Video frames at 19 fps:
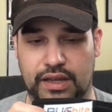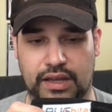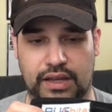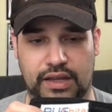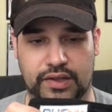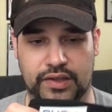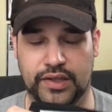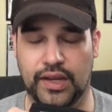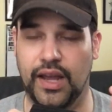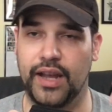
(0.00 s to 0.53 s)

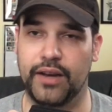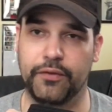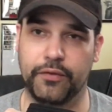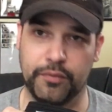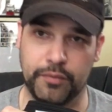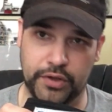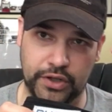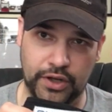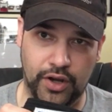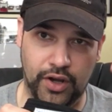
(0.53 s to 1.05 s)
aside from
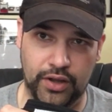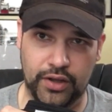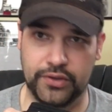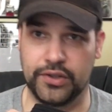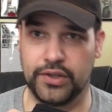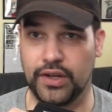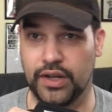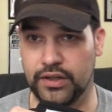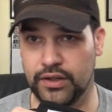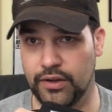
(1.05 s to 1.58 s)
the knowledge
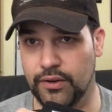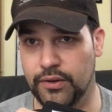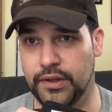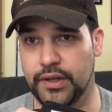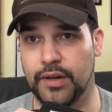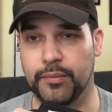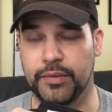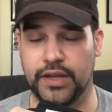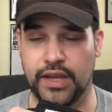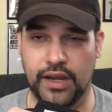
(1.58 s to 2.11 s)
that I know that
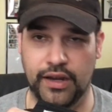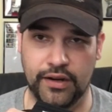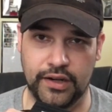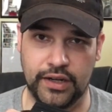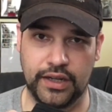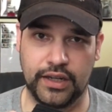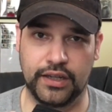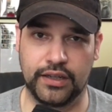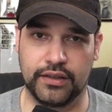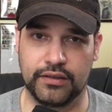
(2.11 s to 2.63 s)
I'm
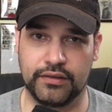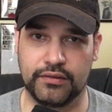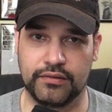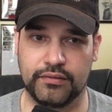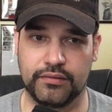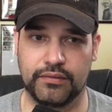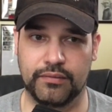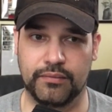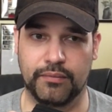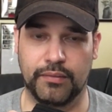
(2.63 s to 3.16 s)
carrying
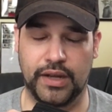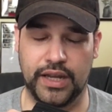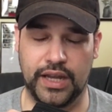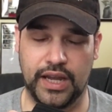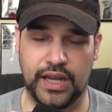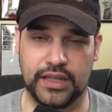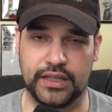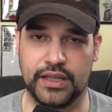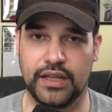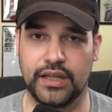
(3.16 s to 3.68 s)
my
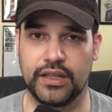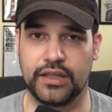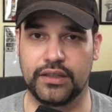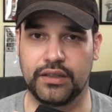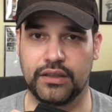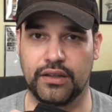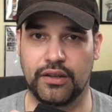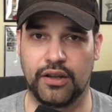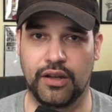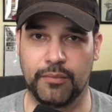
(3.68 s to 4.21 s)

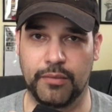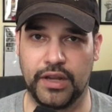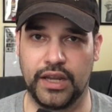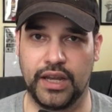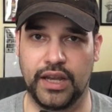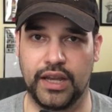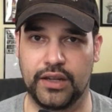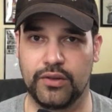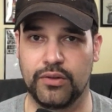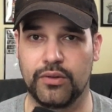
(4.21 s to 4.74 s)
handgun on my
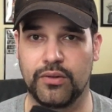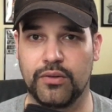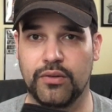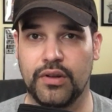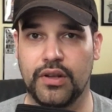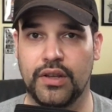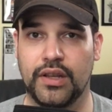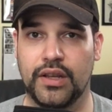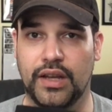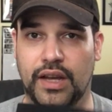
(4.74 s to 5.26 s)
ankle,
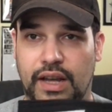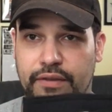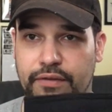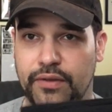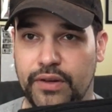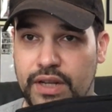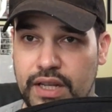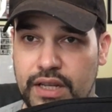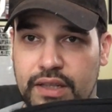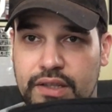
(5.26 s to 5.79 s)
I
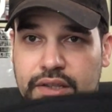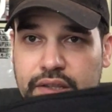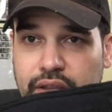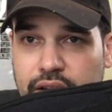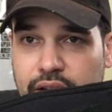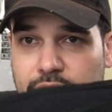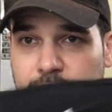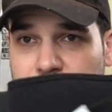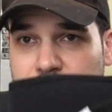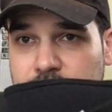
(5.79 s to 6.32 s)
forget it's
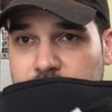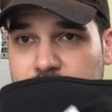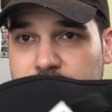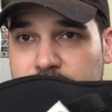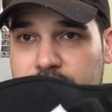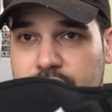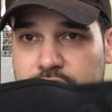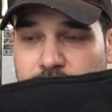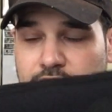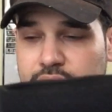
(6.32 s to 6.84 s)
there because
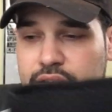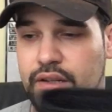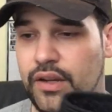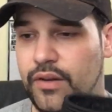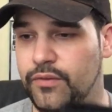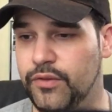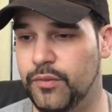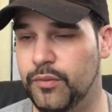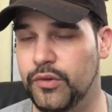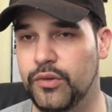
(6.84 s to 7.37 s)
it's that
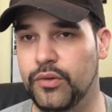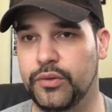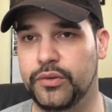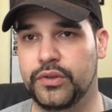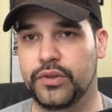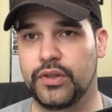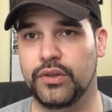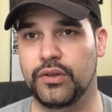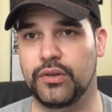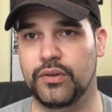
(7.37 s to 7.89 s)
comfortable
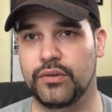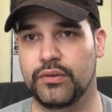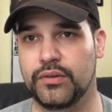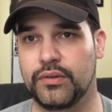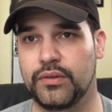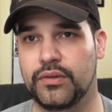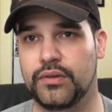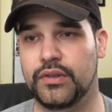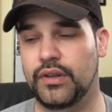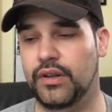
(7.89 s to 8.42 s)
to,
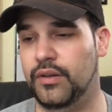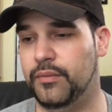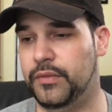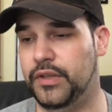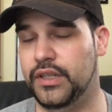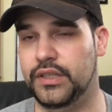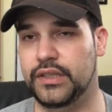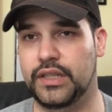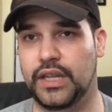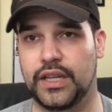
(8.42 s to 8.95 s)
sorry, I'm
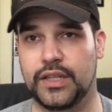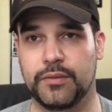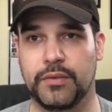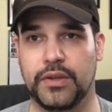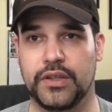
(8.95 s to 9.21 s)
getting text